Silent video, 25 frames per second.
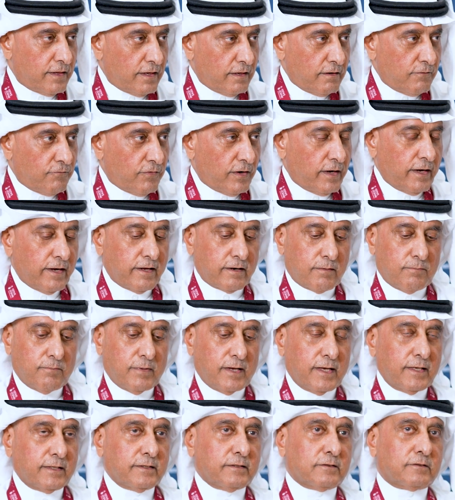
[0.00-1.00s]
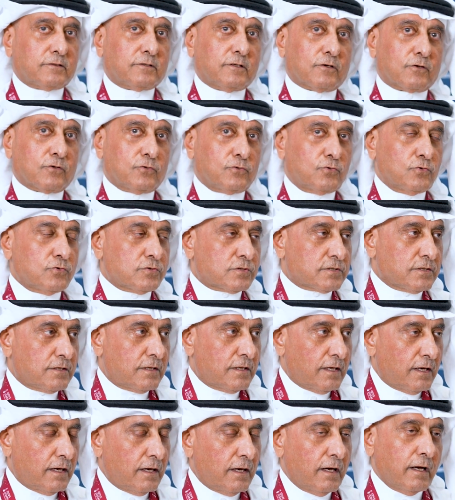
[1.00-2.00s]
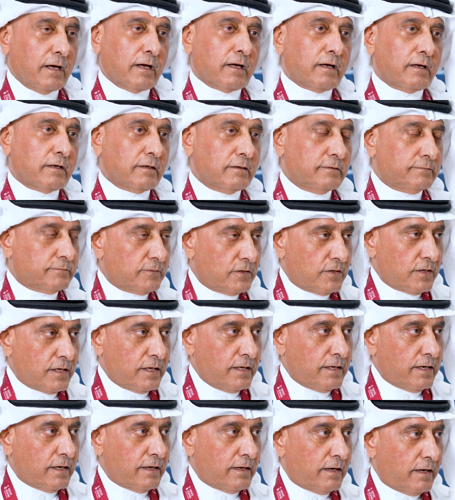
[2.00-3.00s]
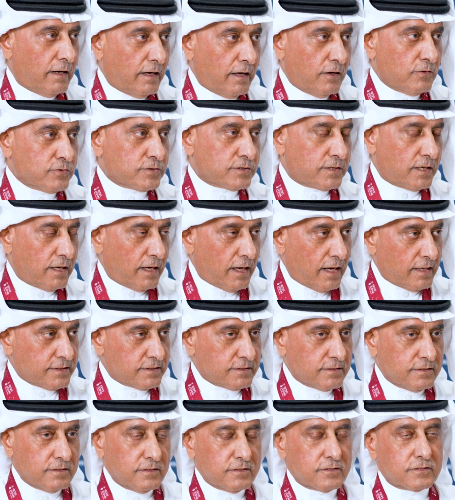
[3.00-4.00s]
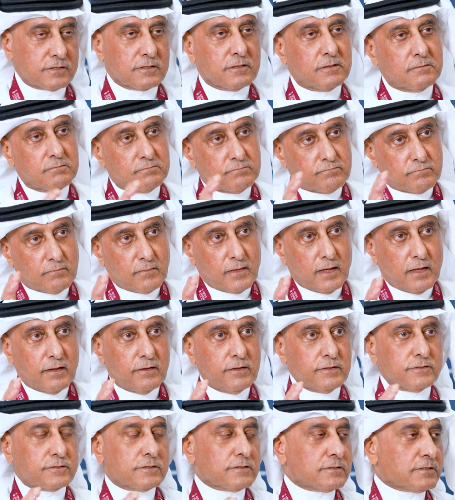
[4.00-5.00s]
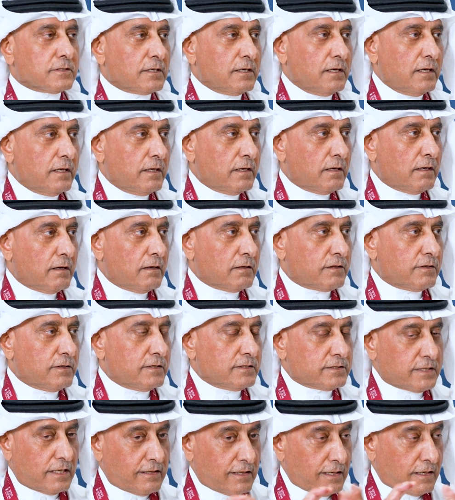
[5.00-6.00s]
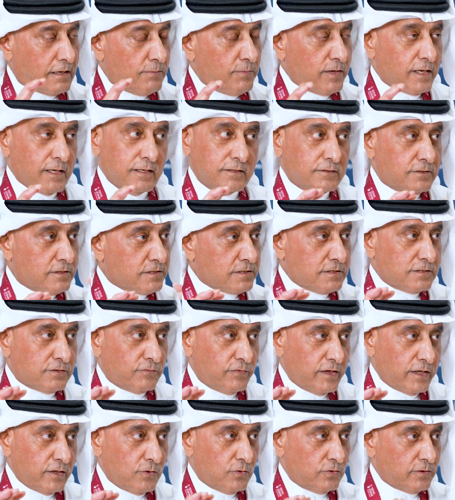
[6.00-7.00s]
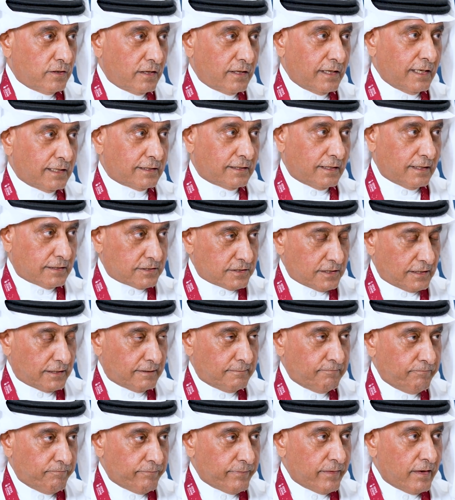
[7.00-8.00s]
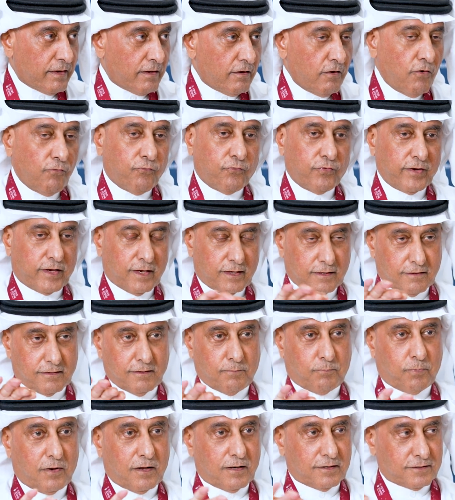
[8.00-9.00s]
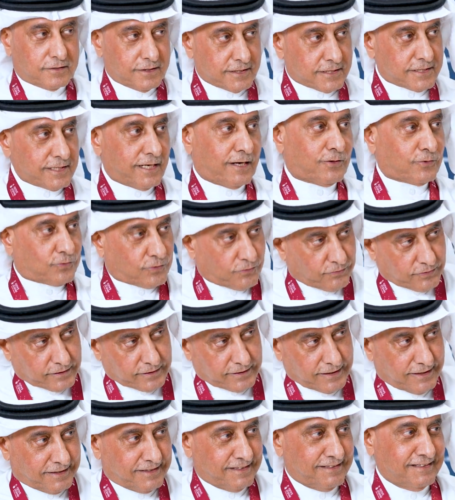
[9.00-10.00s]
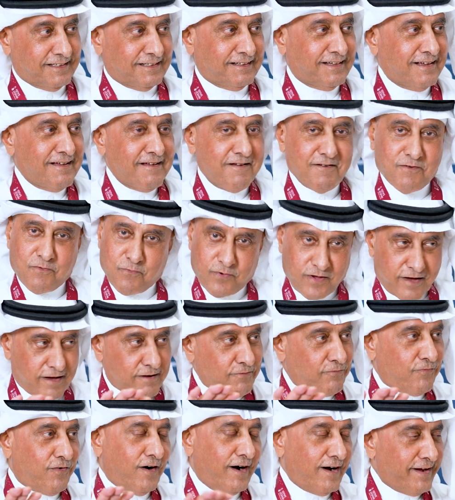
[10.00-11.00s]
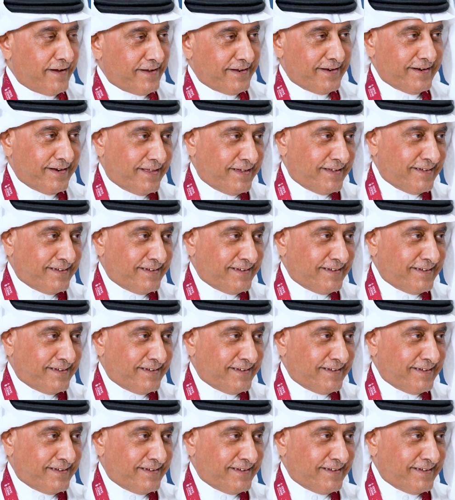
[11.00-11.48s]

the environment, reducing the greenhouse gases, this is really things. And the chemical industry is very good at that, actually. If we can get the politics out of it, we are fine.